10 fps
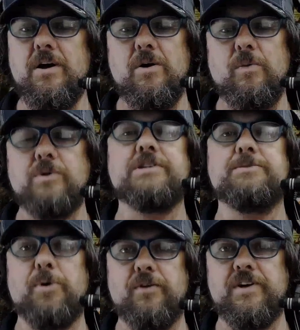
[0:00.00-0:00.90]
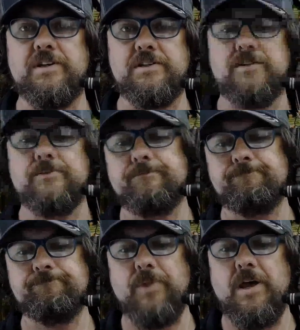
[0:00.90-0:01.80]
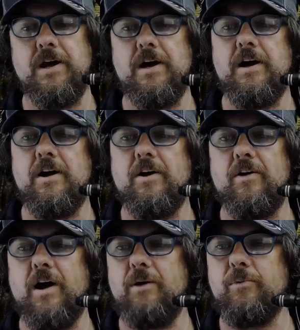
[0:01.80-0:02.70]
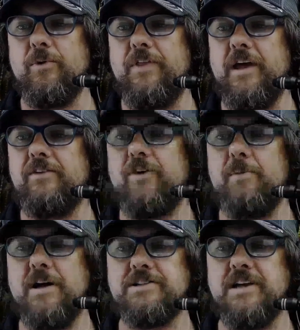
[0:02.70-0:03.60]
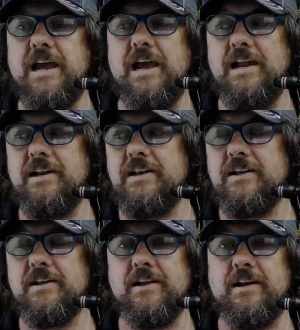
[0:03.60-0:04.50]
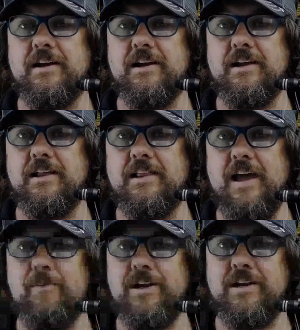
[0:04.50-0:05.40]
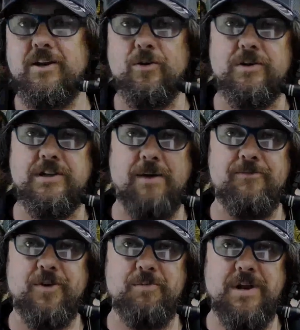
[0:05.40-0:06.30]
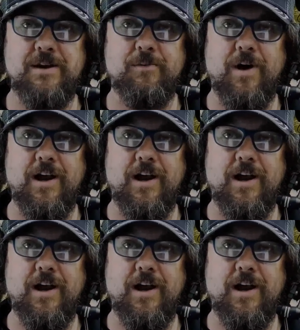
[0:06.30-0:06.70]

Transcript: which is perfect. All right. Well, thank you very much, and allow me to look dumb for a minute while I